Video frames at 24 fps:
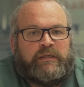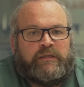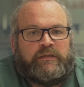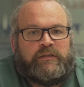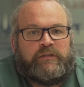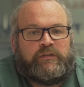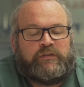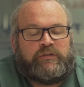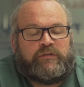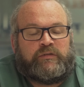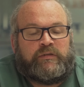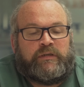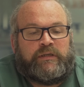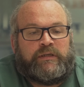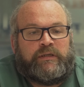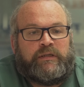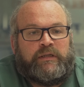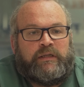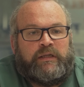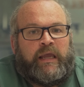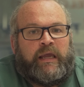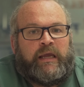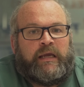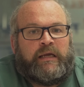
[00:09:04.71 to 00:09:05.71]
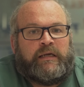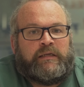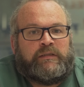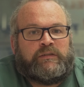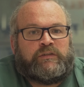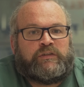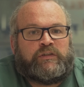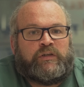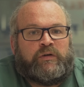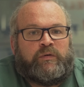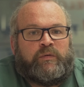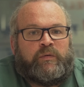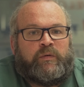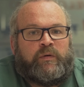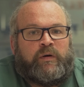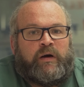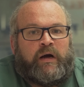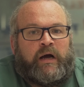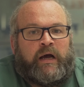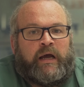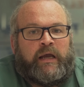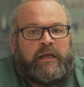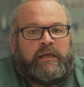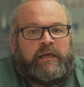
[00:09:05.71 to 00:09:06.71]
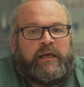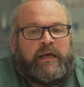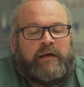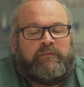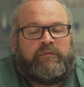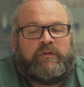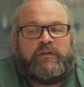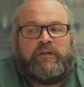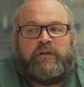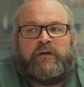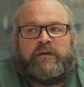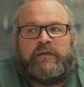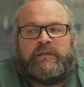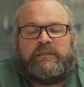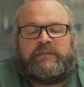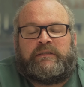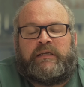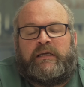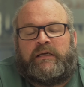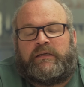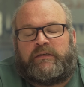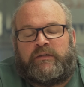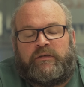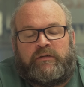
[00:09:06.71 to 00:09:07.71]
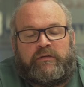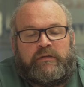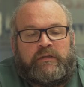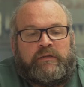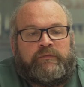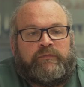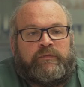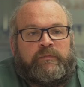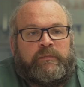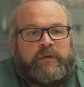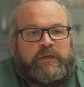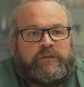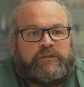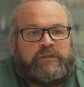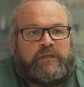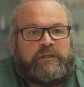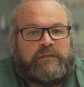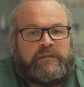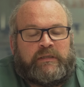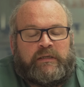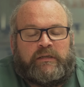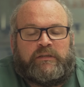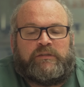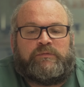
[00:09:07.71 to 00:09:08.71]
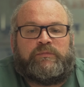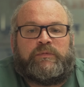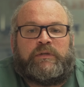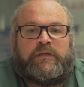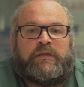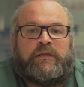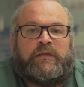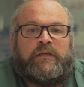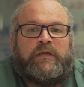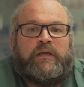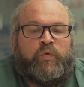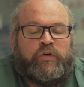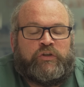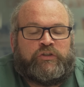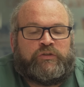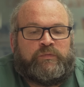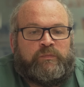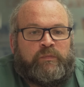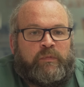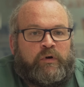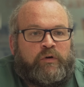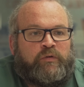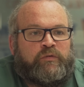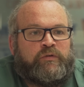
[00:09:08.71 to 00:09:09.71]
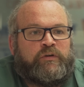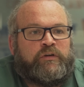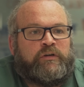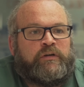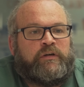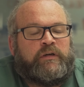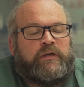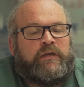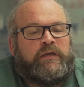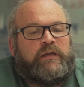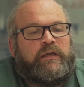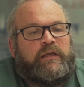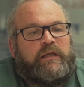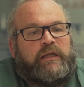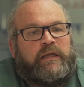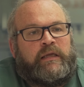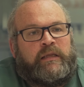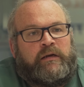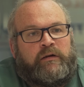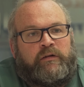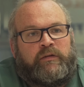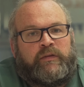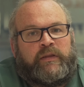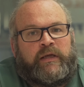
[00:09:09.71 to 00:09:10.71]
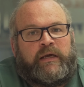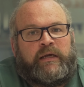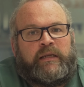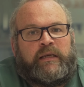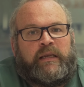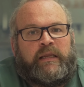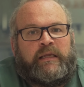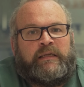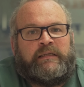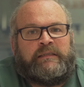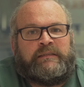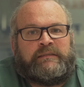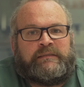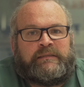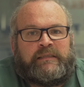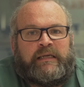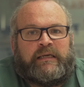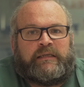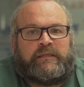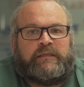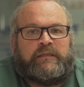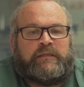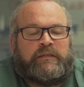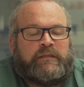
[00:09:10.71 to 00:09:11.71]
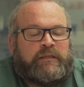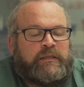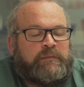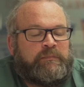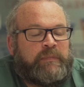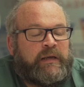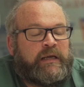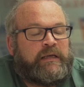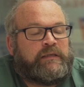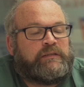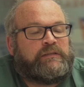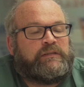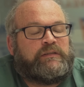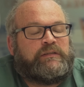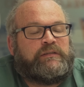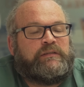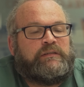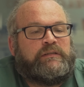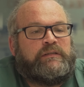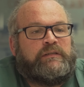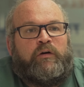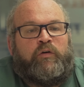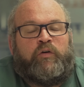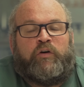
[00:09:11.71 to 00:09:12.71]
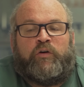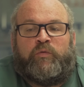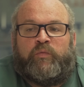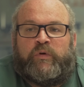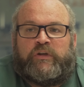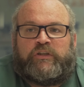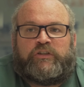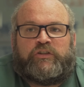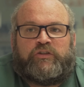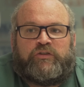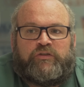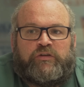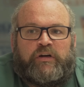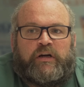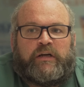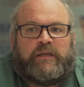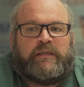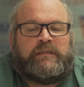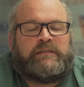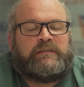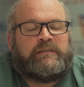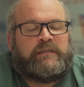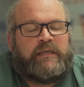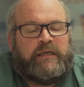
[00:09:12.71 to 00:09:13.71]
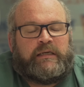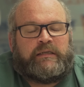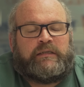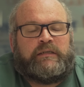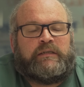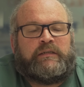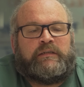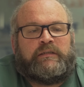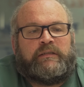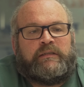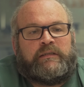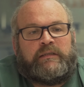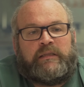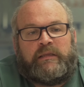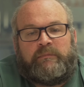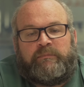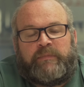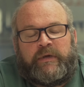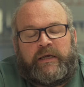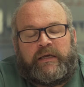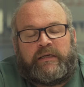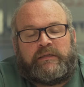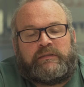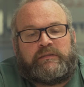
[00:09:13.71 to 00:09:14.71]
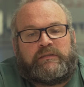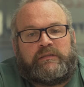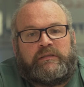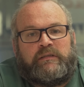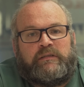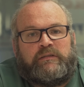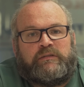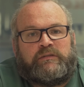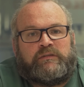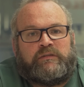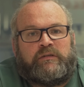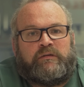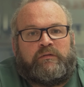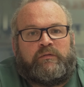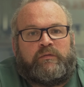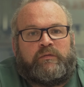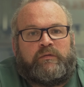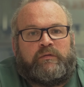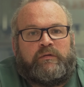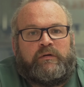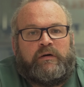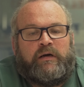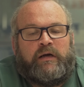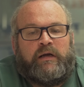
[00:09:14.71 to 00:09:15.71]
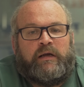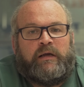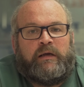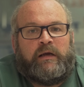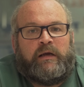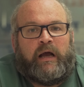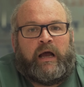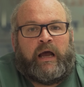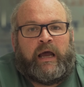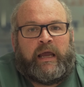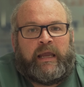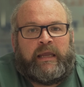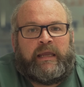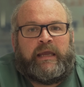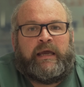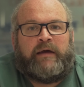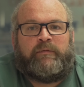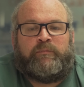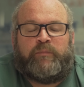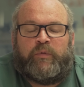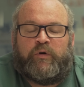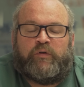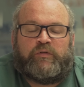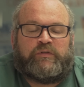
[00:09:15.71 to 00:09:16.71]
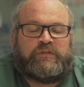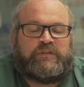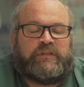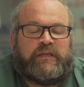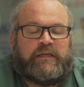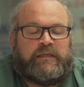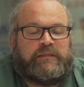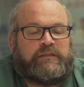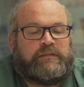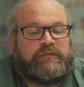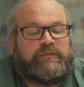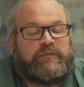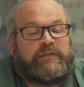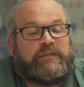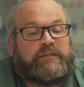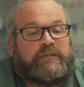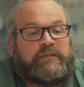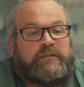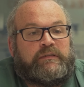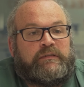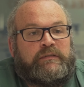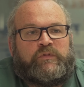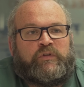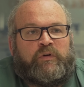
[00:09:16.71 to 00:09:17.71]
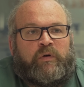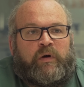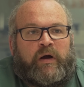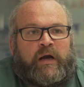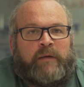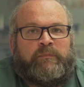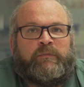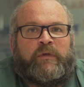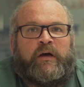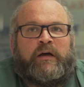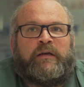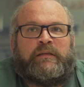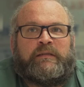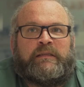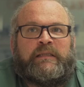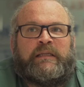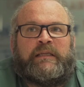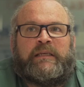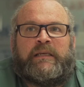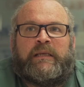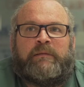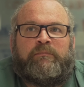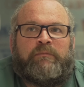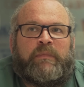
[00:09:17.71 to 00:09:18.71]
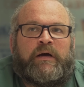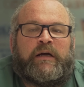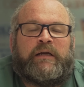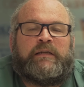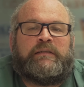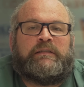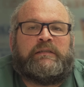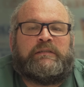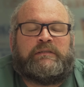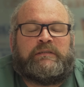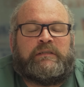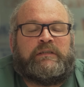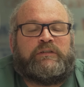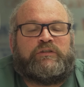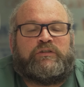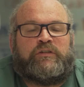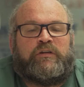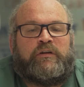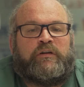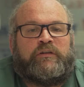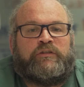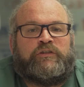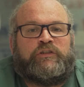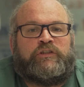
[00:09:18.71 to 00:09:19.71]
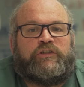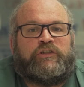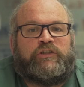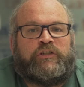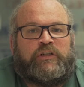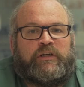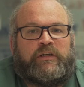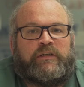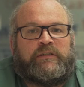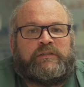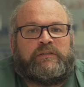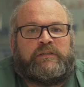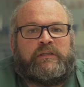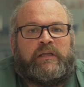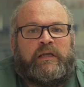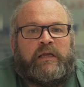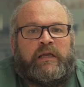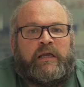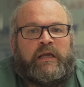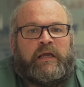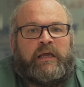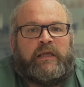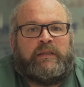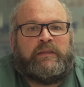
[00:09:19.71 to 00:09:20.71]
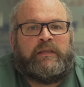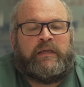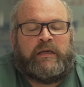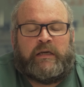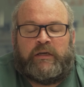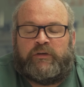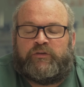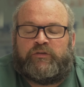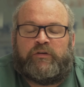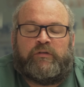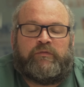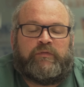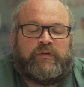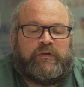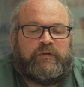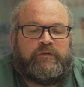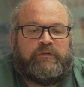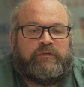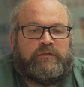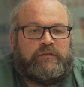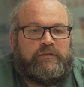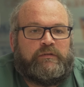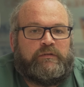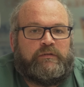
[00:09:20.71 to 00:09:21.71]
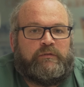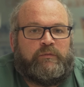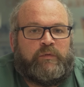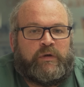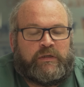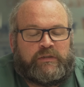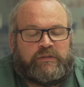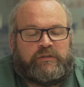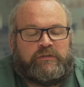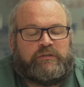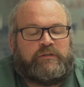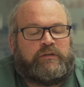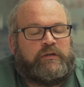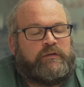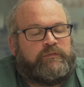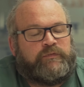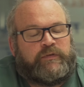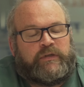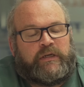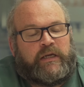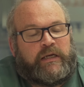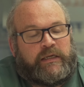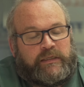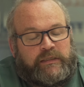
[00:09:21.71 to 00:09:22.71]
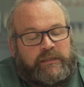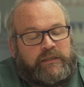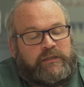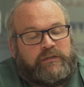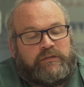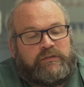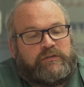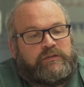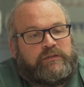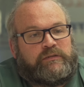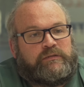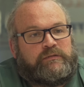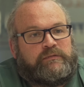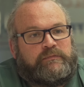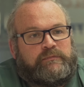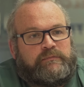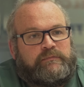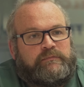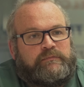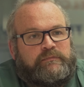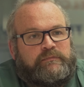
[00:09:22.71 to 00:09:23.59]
the industry. And so I have a lot of technical information that tells me which motor and all that is technically best, or which truck is technically the best. So I have both sides of it. So okay, I'm not leading my decision on just that I drove a Western Star for 9 years.